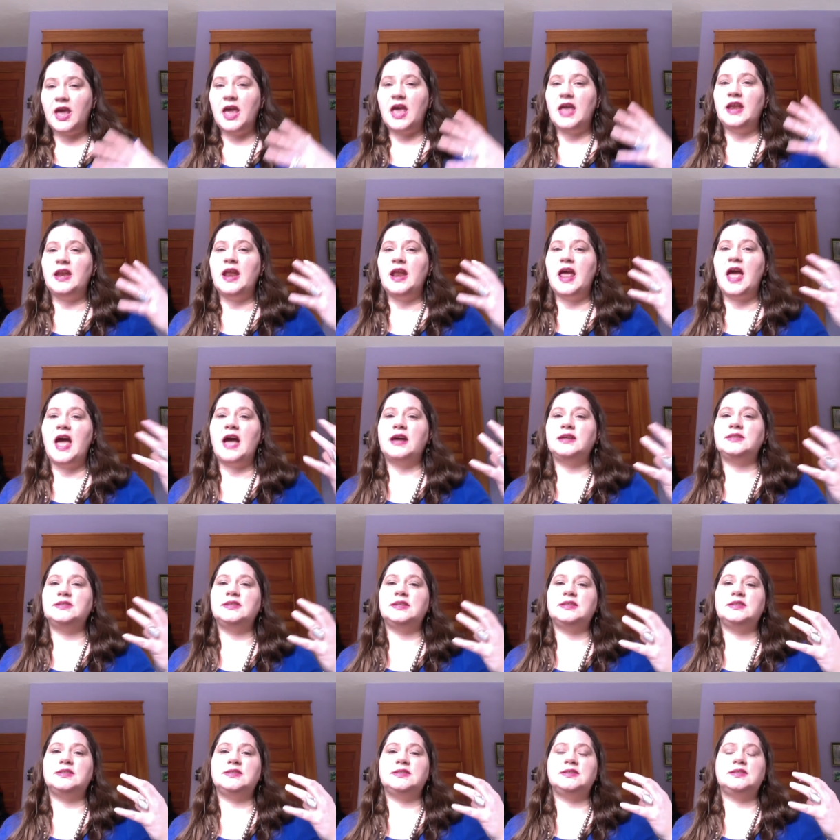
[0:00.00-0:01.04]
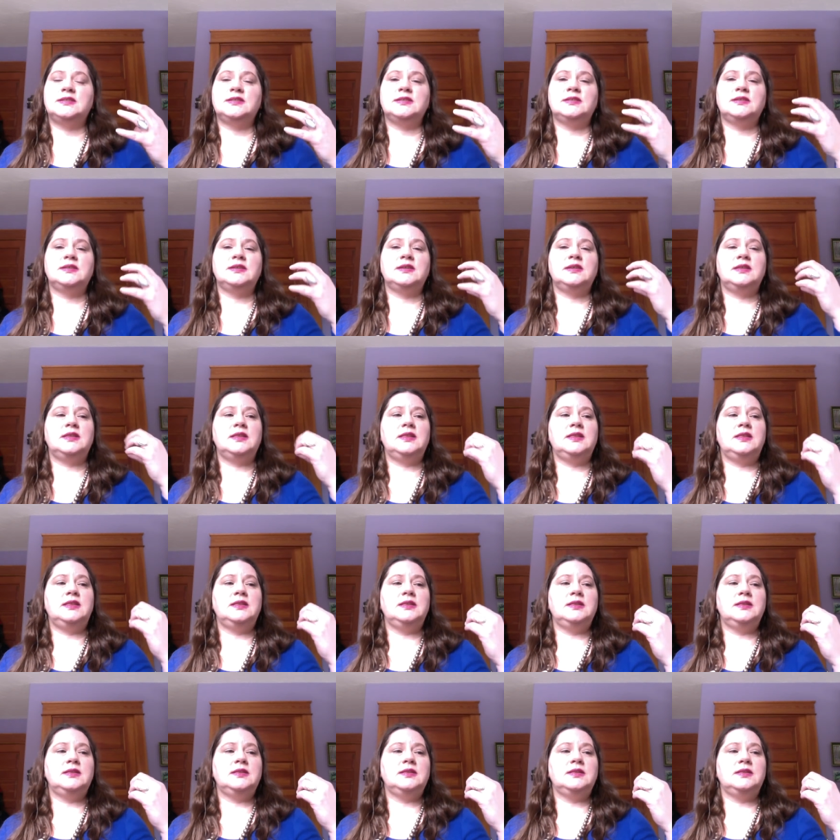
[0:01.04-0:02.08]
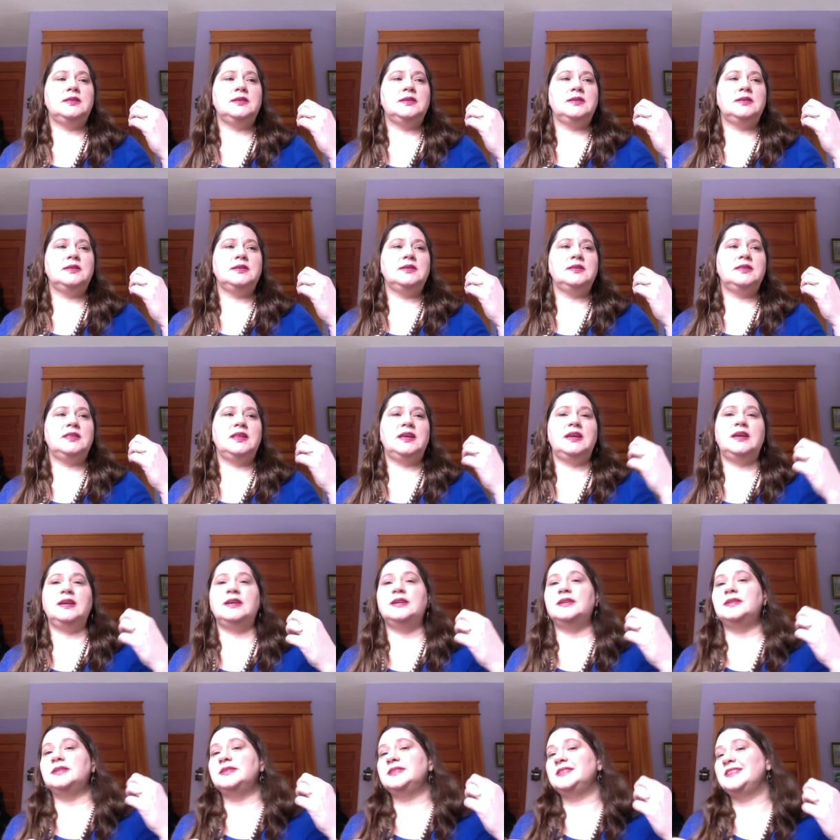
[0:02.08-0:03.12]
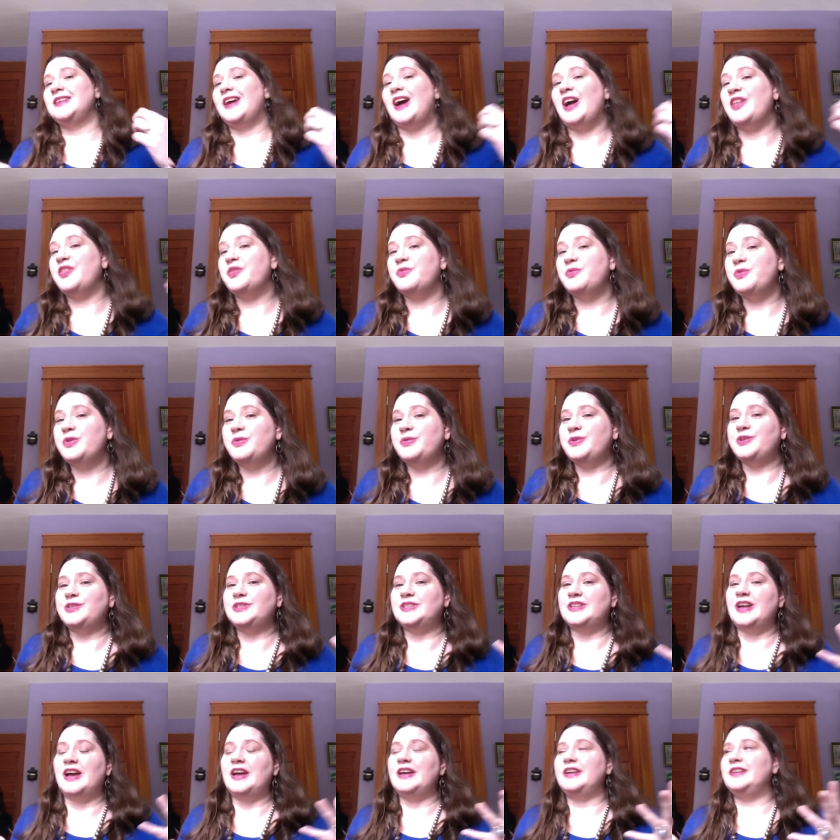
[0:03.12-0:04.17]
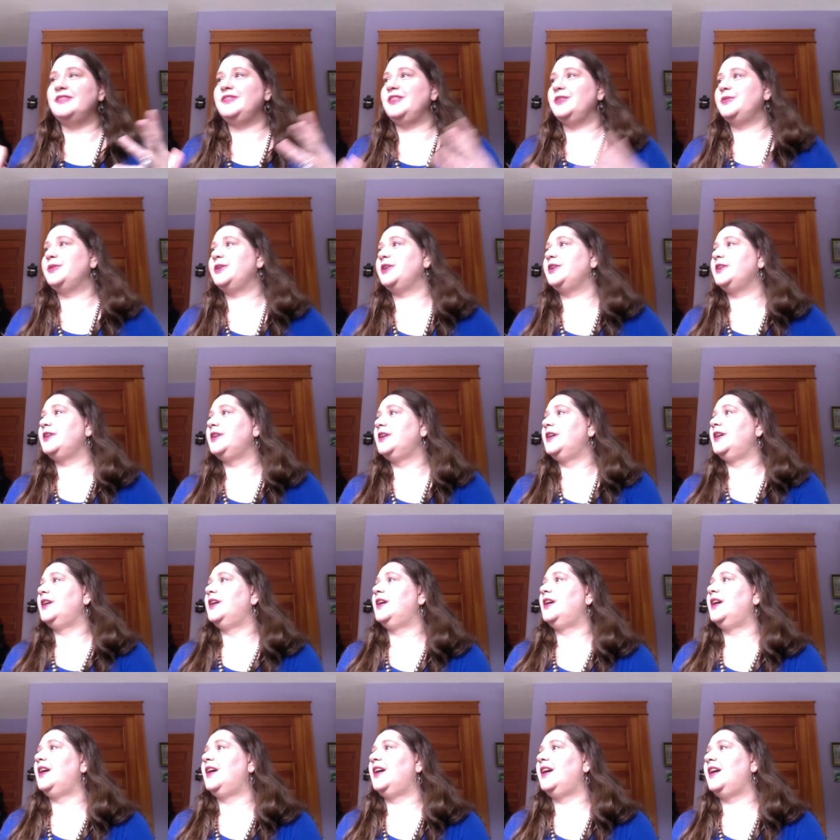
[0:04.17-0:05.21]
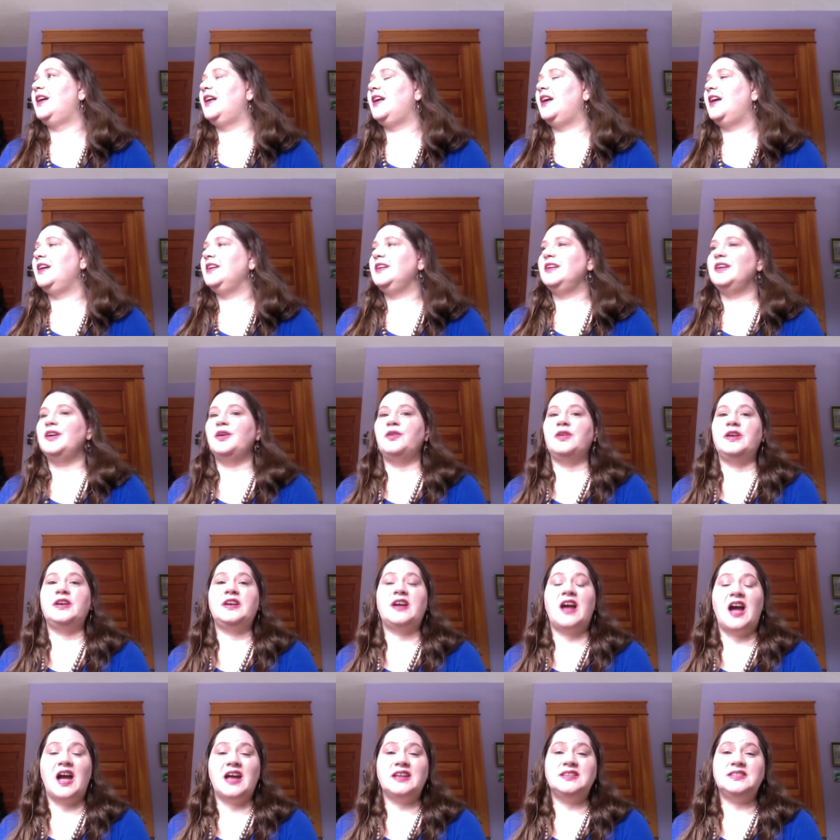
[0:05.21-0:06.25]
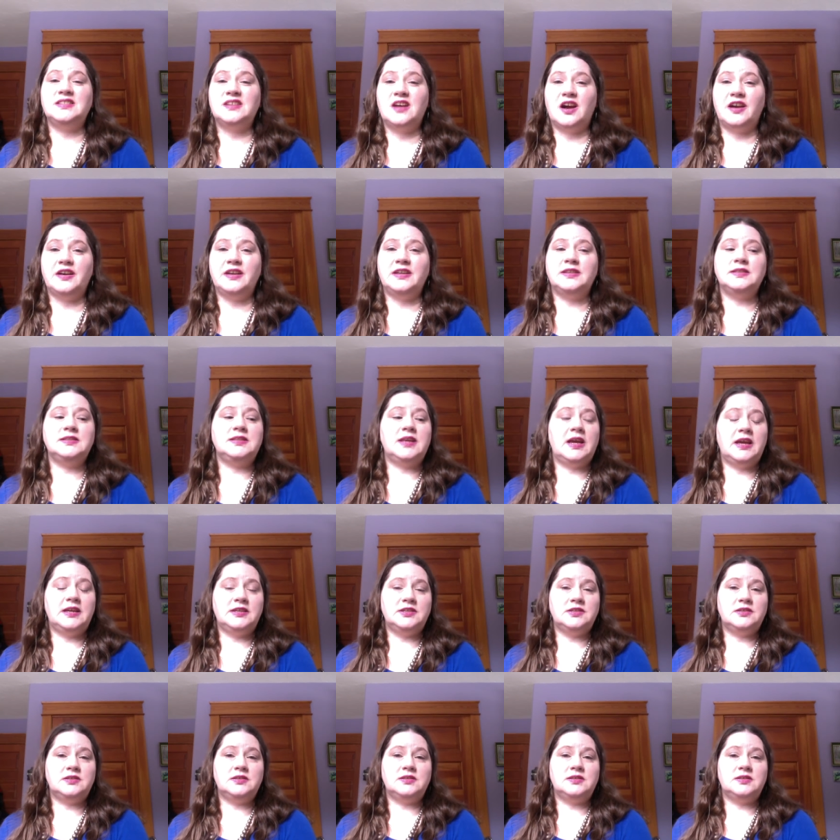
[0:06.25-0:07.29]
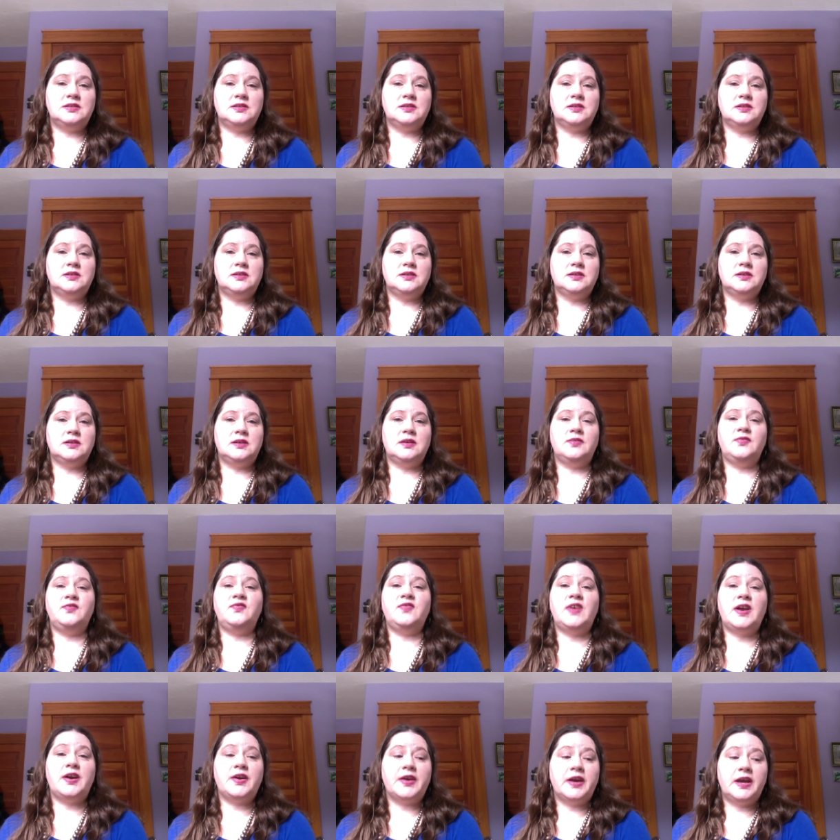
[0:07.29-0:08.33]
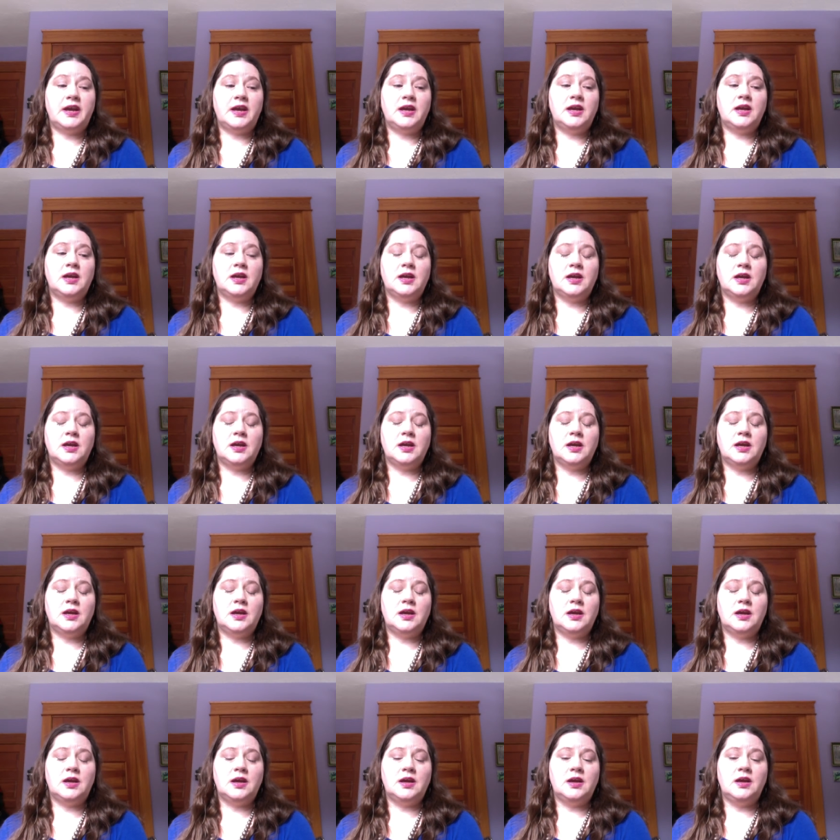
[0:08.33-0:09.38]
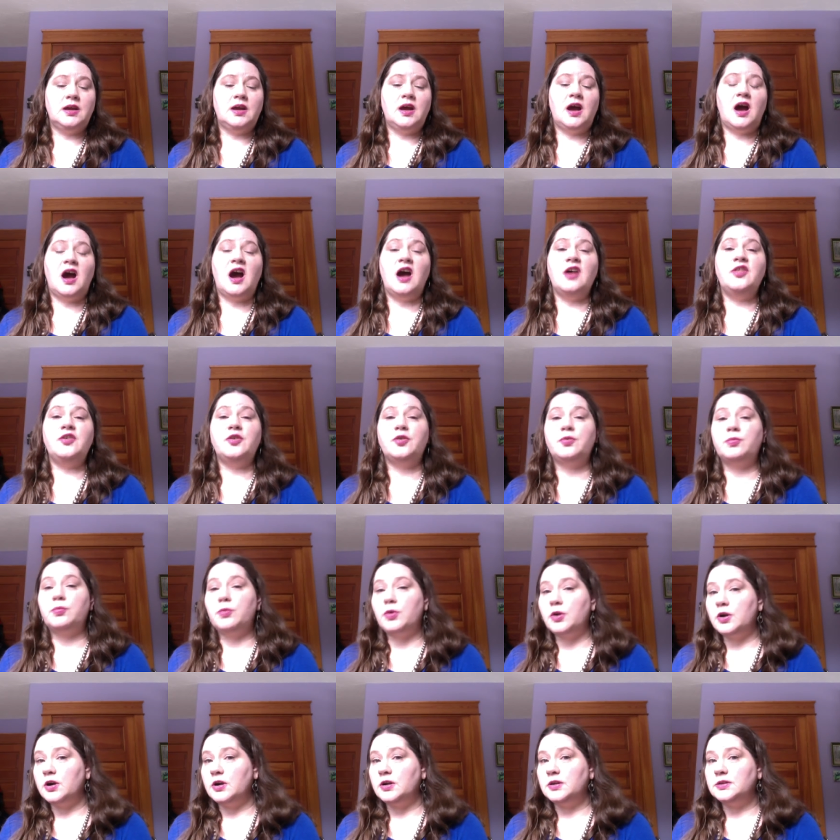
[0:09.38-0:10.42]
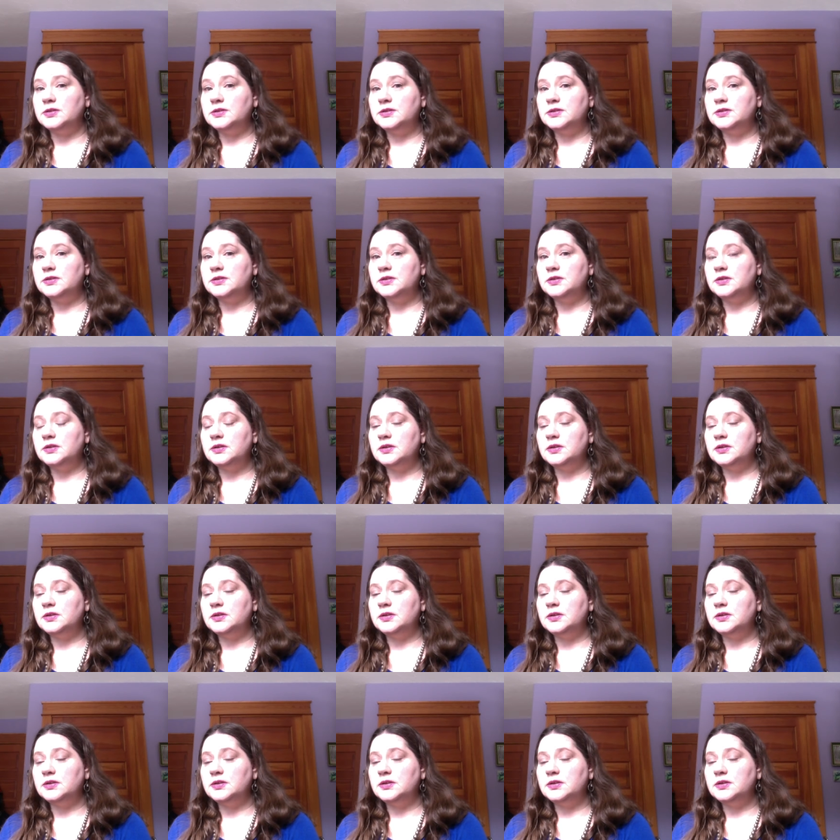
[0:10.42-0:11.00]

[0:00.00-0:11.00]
and access things on the woo woo side, if you will, you know, like guides, guardians, angels, fairy, other worlds,